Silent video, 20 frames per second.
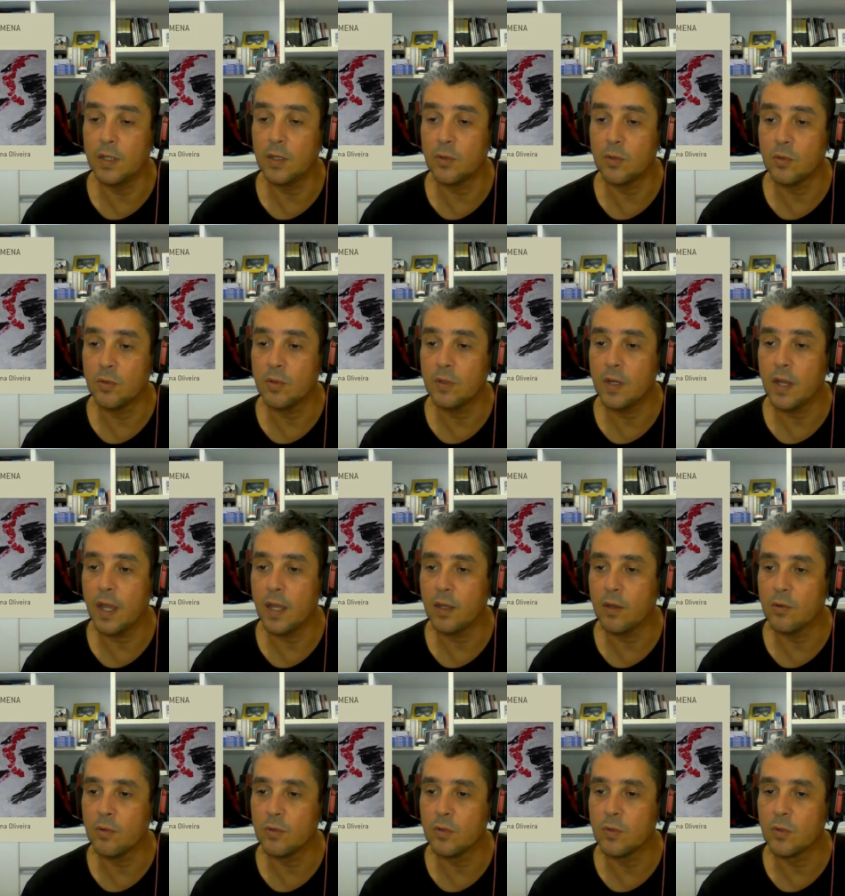on I
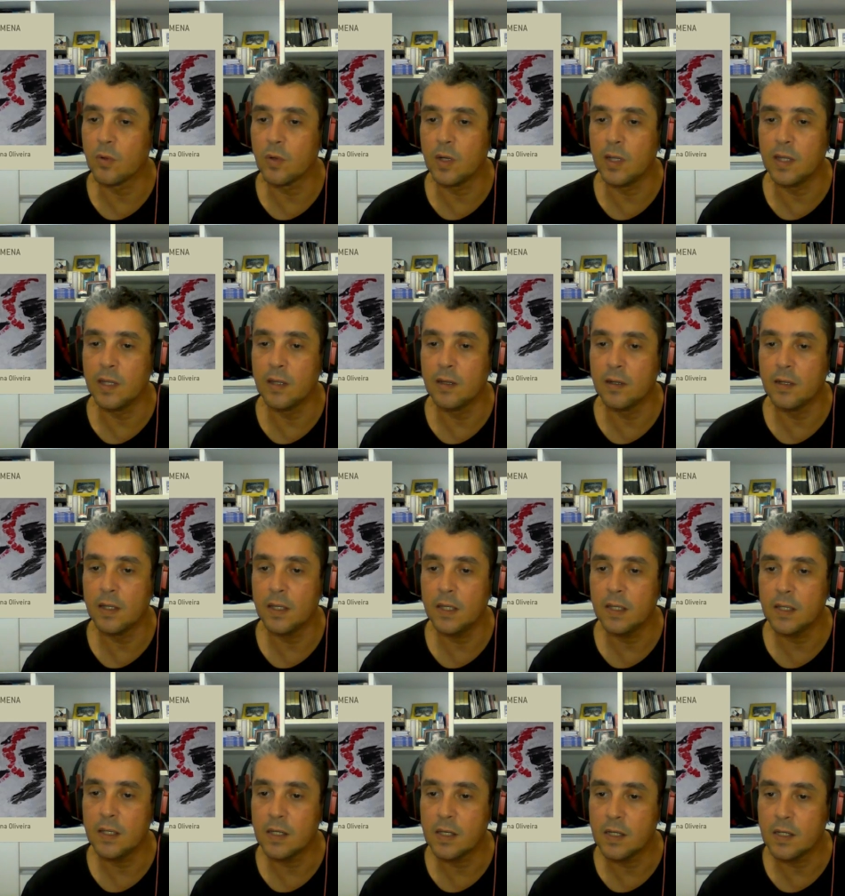could
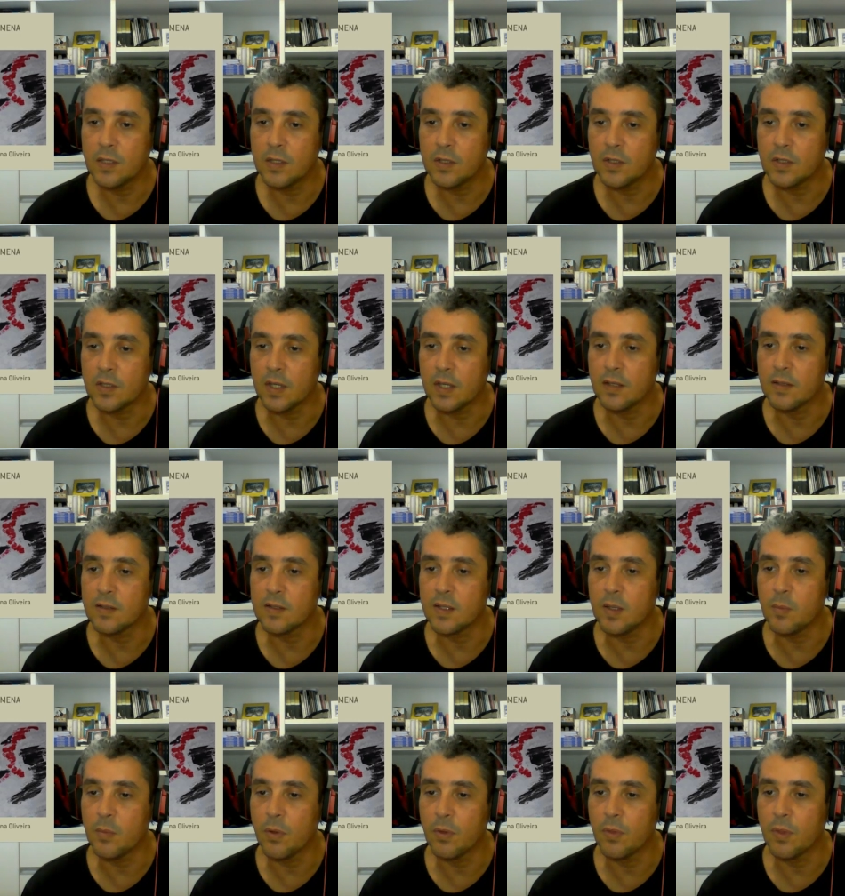clearly understand
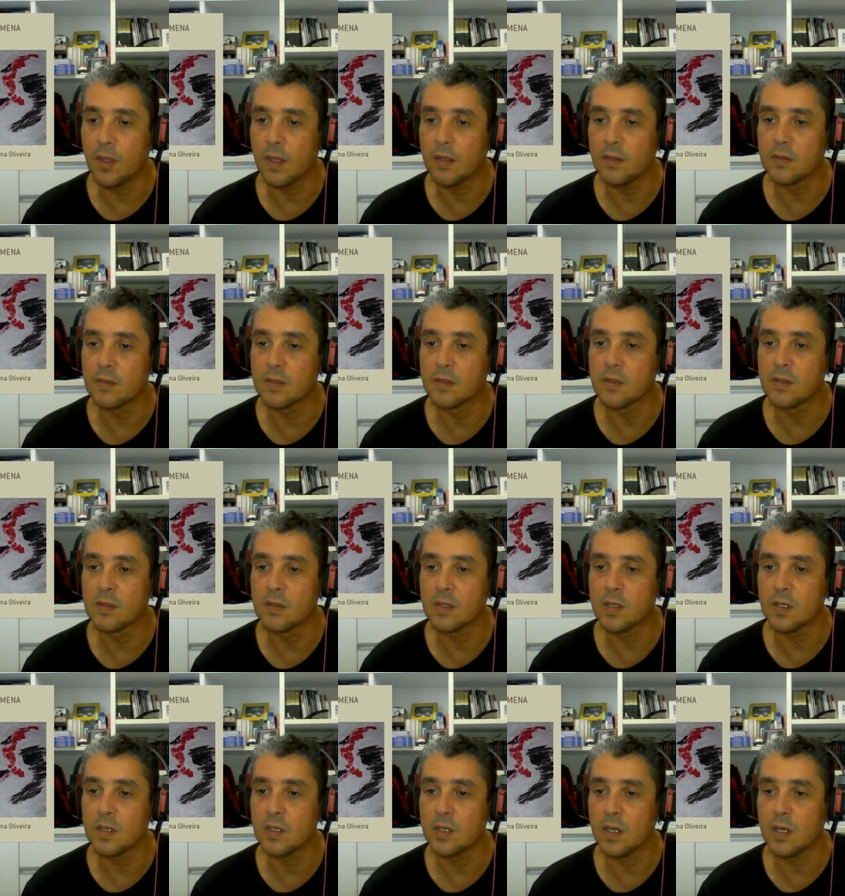simple things,
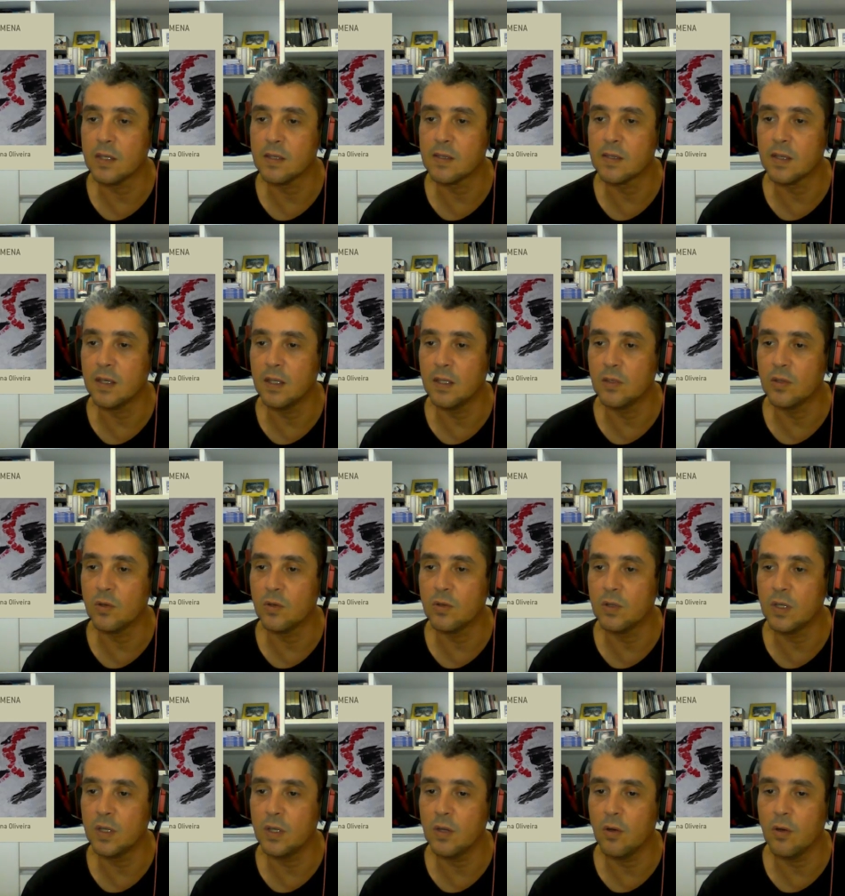such as seeing
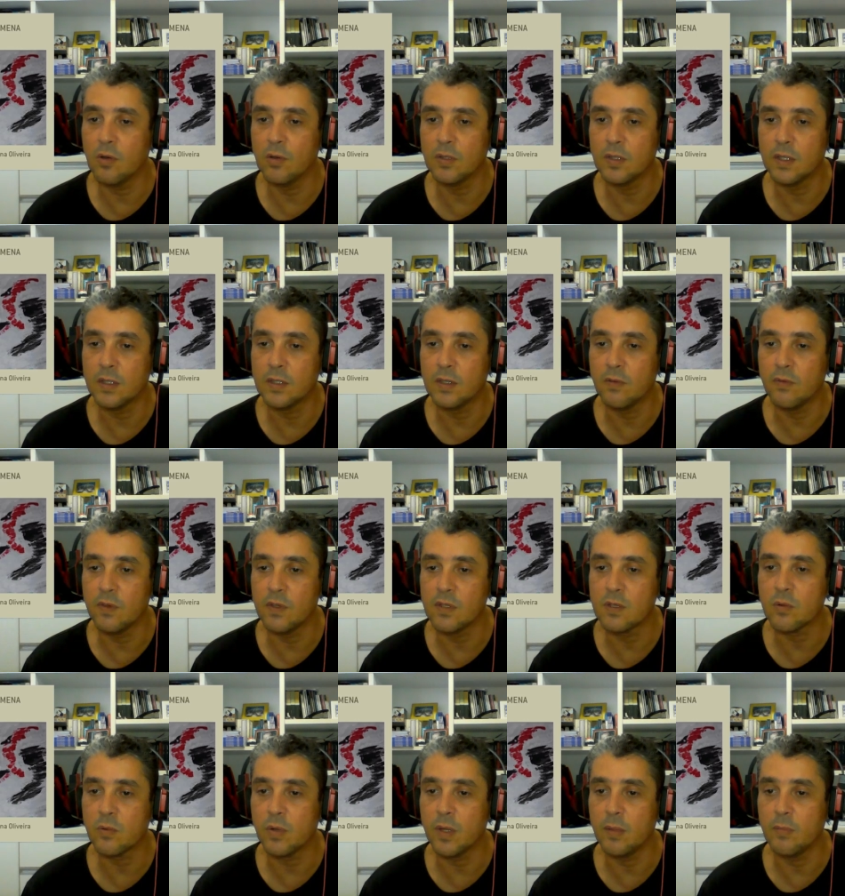Donnie on the TV
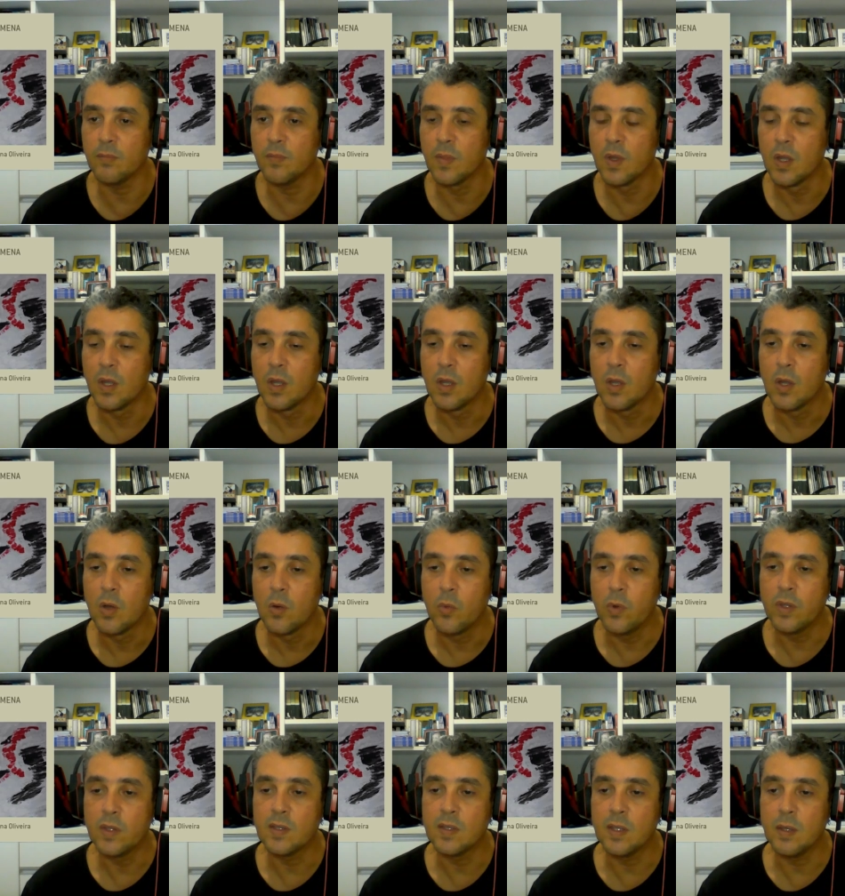screen,
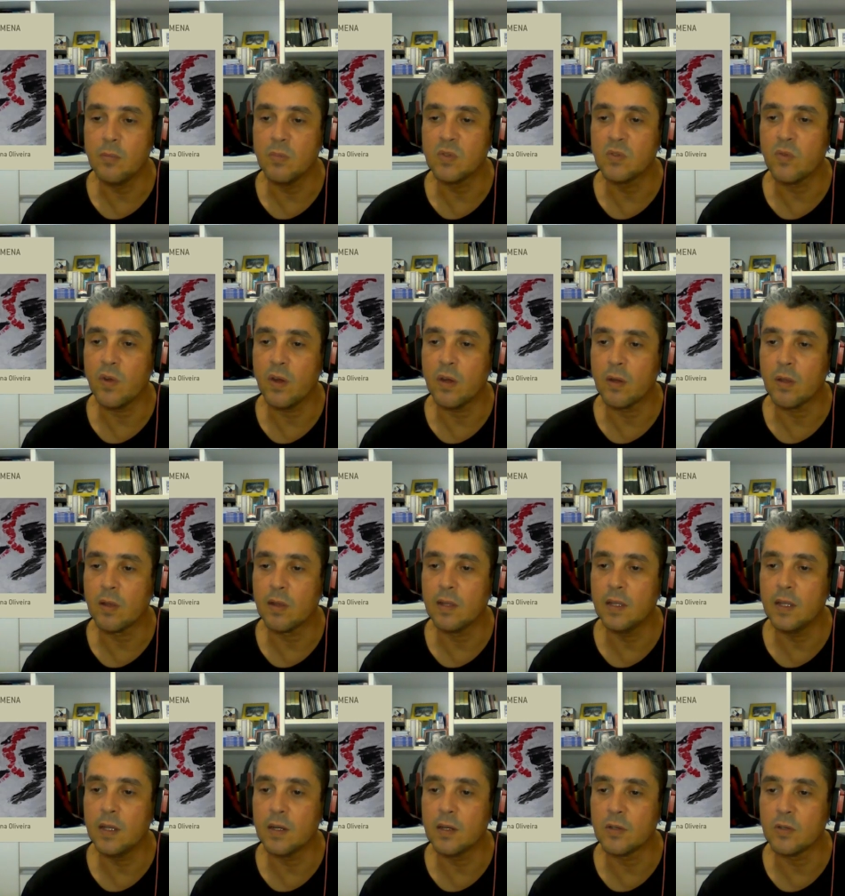which seems very
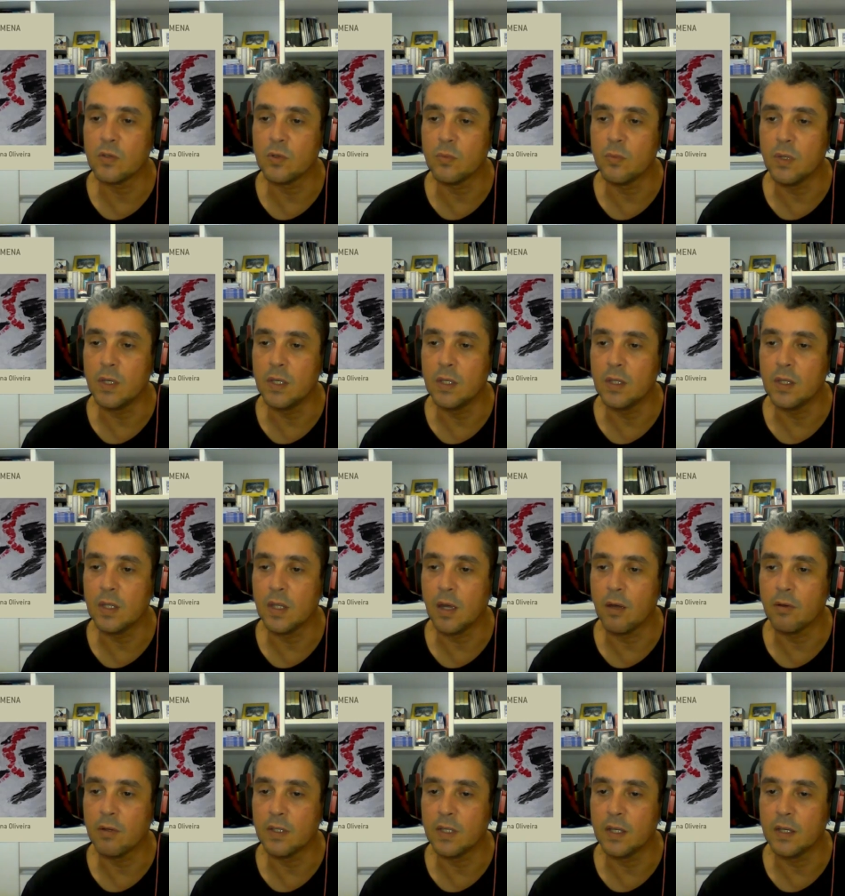clear to me
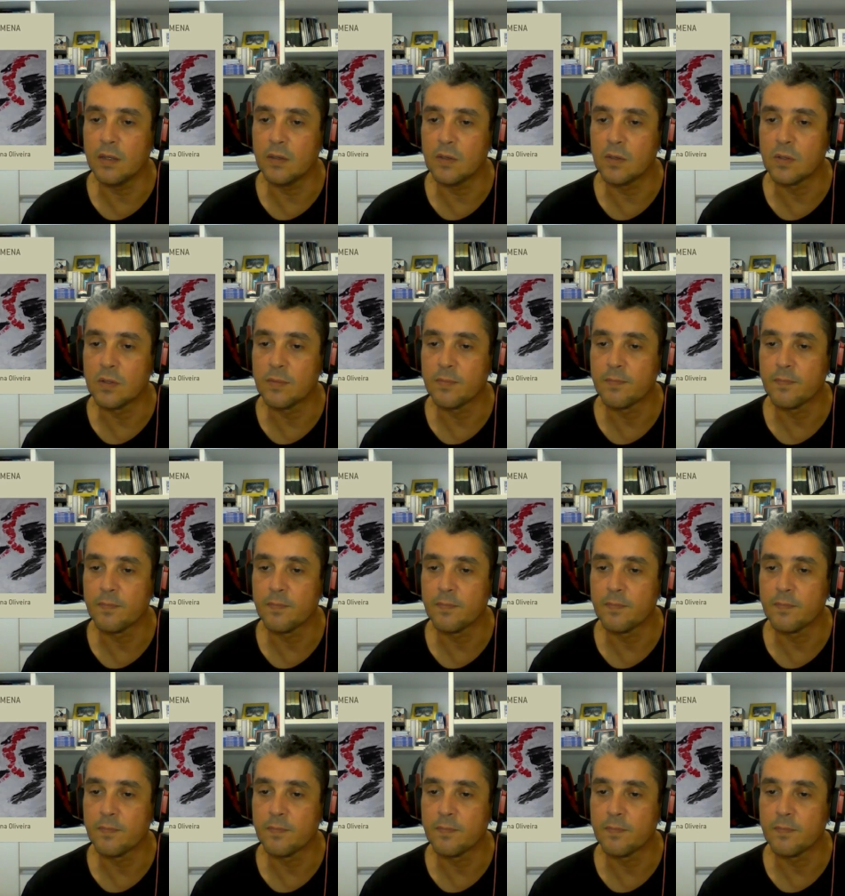nowadays.